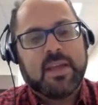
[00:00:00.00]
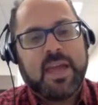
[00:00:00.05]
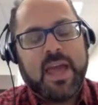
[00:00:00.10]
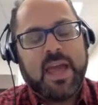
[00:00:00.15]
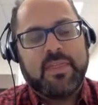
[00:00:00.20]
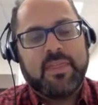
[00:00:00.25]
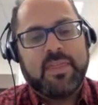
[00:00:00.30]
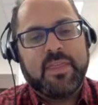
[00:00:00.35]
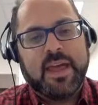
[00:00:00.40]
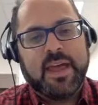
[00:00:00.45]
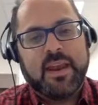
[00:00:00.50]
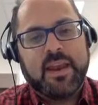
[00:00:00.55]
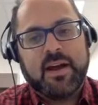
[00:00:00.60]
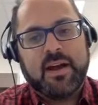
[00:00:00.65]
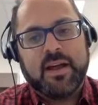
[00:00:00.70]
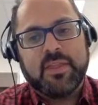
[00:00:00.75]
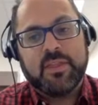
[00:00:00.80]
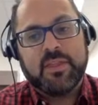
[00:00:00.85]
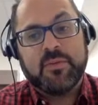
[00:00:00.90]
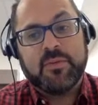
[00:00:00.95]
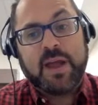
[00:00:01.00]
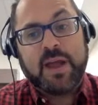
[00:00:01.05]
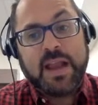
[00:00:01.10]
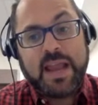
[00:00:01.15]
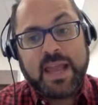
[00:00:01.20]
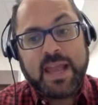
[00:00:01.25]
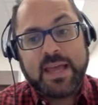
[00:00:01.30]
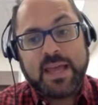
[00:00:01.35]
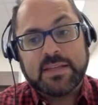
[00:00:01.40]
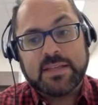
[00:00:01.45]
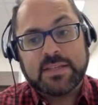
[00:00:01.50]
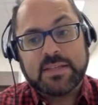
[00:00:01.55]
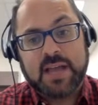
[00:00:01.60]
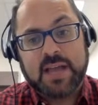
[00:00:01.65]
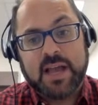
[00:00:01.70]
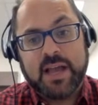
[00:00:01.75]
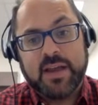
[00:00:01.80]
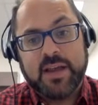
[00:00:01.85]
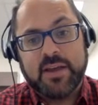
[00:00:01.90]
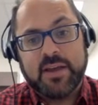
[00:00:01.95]
And then on the right-hand
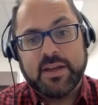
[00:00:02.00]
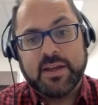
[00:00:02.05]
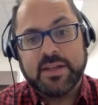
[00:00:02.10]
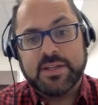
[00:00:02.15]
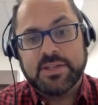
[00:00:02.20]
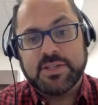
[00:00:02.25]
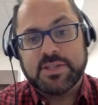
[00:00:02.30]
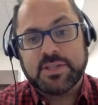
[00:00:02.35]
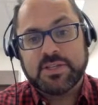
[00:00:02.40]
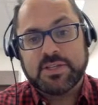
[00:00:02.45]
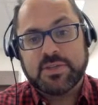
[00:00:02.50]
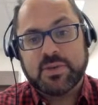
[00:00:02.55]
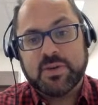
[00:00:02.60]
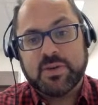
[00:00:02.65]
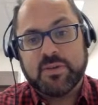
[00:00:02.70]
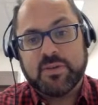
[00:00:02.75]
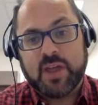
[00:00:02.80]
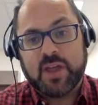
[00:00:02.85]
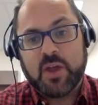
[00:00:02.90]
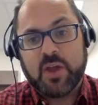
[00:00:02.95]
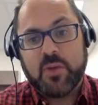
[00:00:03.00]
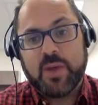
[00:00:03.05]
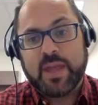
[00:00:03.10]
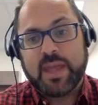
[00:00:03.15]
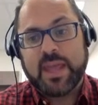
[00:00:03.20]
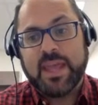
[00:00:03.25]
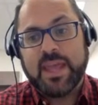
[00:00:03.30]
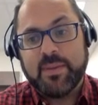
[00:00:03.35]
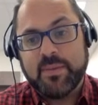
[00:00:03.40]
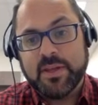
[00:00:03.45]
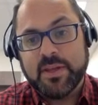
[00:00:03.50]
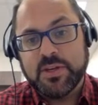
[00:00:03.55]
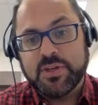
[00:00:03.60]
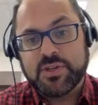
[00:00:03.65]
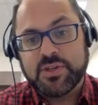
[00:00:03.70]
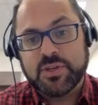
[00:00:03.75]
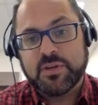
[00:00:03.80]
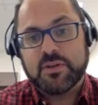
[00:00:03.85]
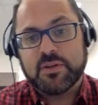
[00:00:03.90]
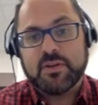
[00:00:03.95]
side is just sort of a quick
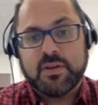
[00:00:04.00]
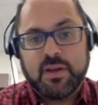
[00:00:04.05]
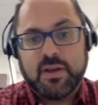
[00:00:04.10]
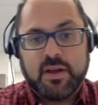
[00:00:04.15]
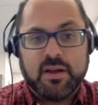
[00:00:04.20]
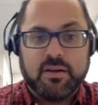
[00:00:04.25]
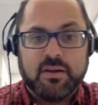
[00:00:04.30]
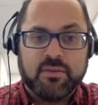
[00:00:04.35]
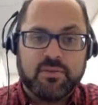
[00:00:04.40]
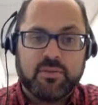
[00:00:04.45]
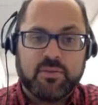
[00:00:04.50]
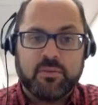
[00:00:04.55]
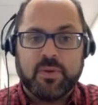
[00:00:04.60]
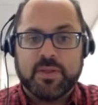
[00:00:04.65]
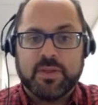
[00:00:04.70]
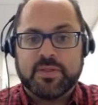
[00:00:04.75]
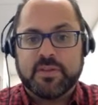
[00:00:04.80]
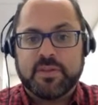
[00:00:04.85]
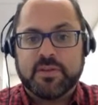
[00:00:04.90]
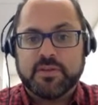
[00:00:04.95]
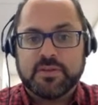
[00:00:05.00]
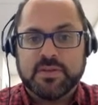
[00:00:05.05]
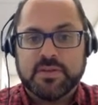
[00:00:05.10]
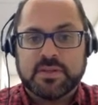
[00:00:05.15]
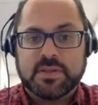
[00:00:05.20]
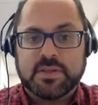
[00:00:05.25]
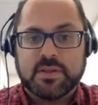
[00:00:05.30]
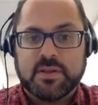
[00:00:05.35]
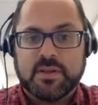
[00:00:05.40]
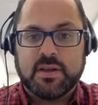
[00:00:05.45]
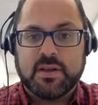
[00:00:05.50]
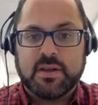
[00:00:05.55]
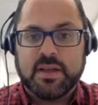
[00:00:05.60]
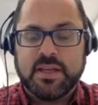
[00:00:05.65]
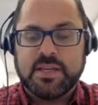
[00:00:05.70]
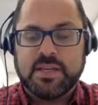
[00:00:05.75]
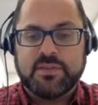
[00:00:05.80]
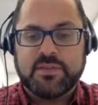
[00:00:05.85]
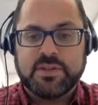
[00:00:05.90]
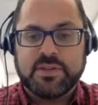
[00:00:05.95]
image of what those
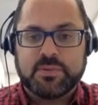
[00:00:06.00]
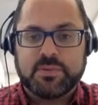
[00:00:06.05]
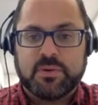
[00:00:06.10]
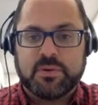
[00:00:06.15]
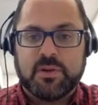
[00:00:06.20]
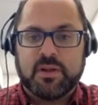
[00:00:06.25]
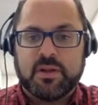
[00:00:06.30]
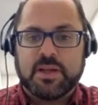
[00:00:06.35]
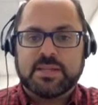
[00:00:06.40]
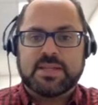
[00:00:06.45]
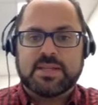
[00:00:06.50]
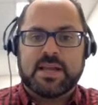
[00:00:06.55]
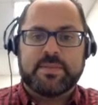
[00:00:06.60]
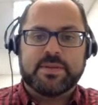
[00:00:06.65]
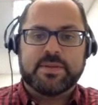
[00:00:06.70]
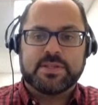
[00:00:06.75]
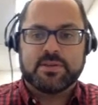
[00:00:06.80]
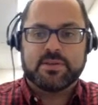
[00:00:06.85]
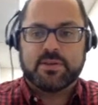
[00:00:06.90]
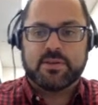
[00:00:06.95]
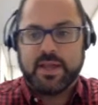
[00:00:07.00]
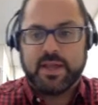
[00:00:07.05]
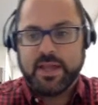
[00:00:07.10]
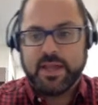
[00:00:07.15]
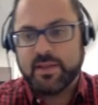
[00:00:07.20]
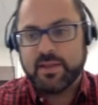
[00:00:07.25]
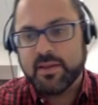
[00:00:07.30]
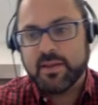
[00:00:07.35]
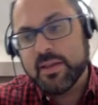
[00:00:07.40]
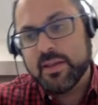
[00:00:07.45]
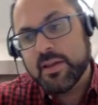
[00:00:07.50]
individual assignments look like.